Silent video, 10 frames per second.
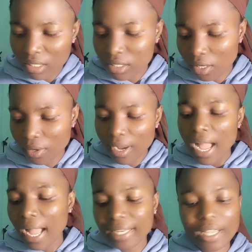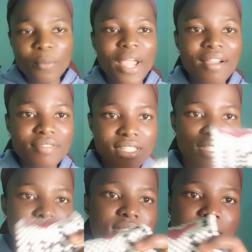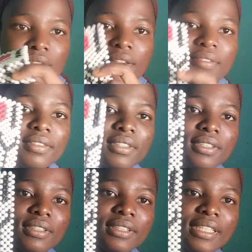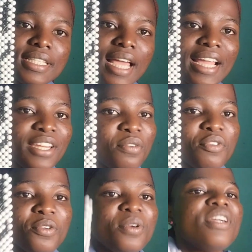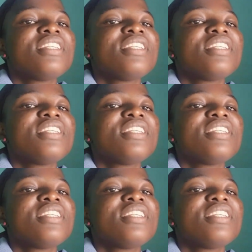So, and then we have this I love you.